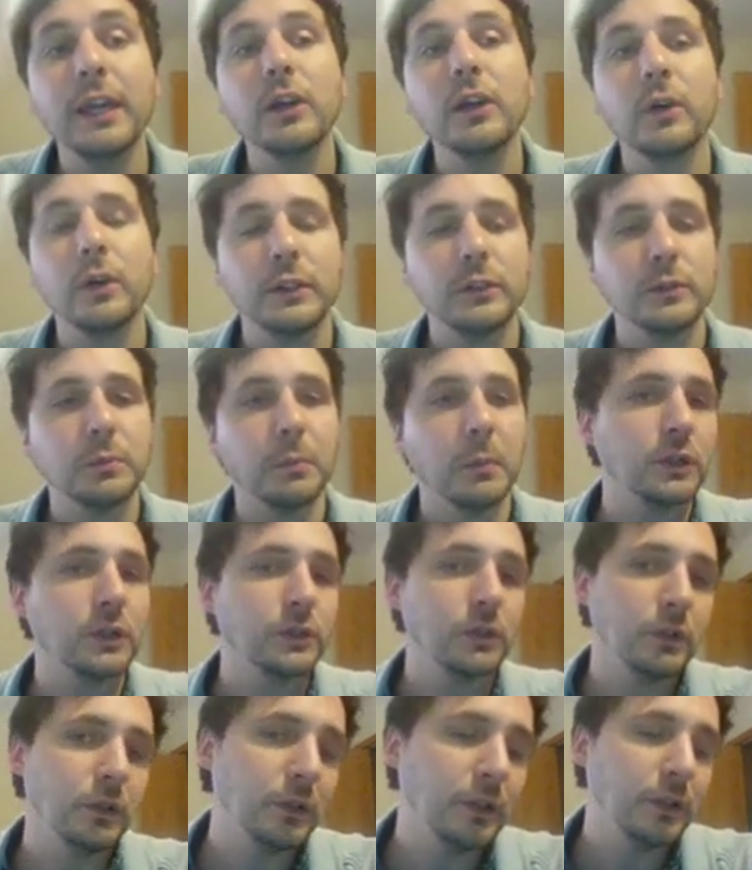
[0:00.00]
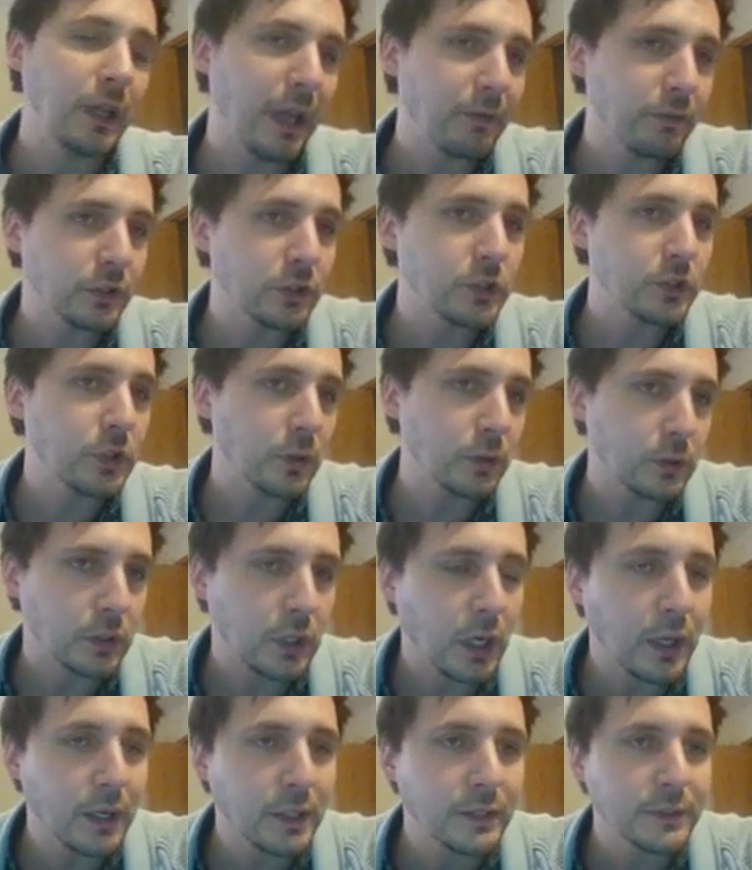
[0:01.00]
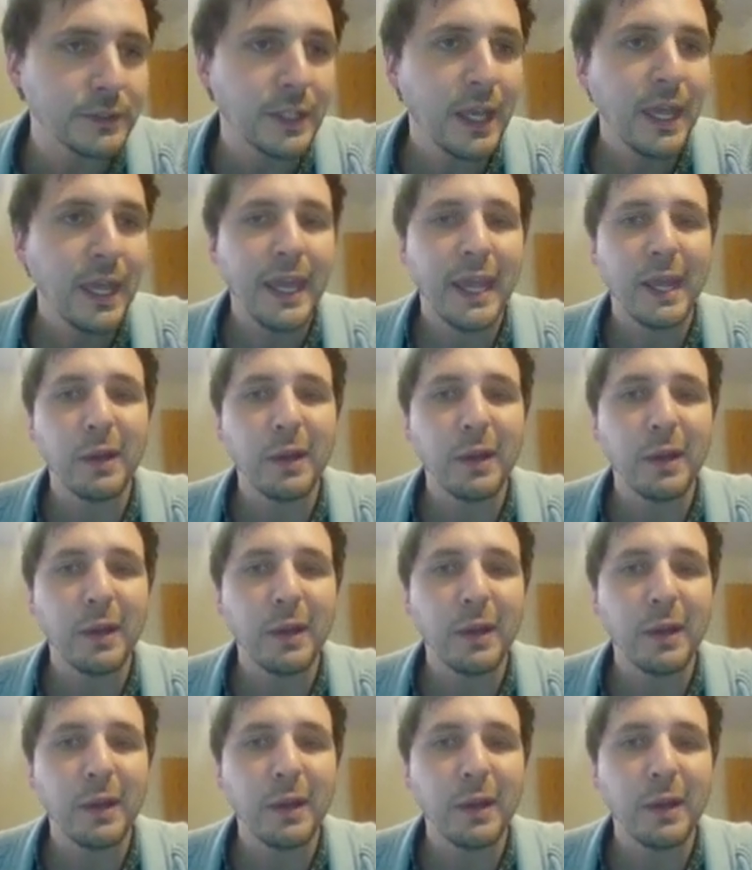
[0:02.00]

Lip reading: increase marginal and average total costs,